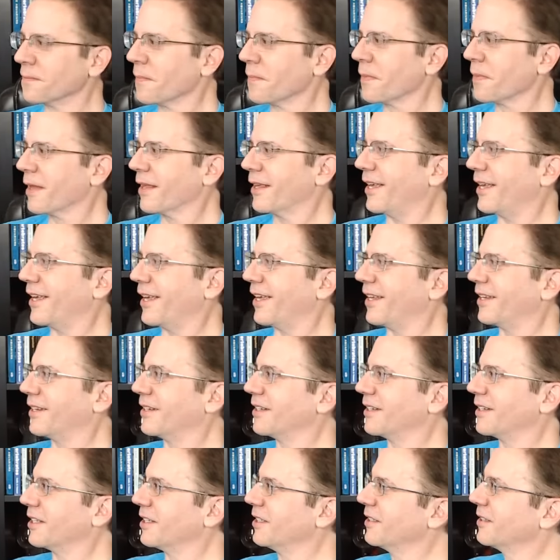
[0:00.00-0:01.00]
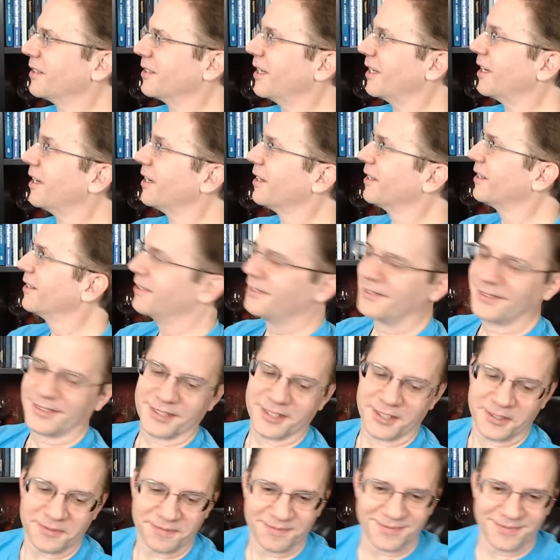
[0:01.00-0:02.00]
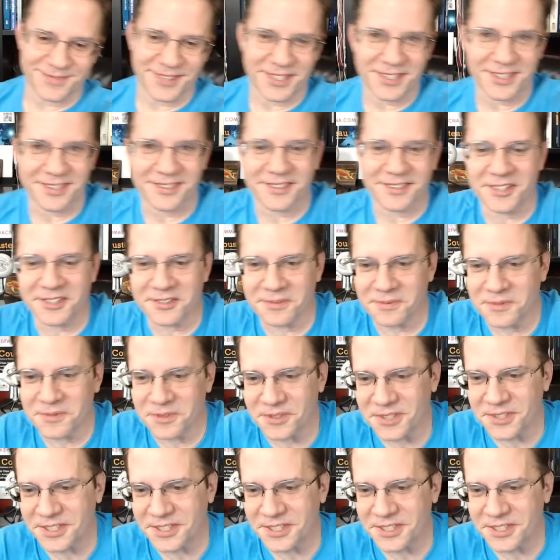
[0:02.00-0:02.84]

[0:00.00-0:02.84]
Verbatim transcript: And uh, yeah, so got this awesome tree.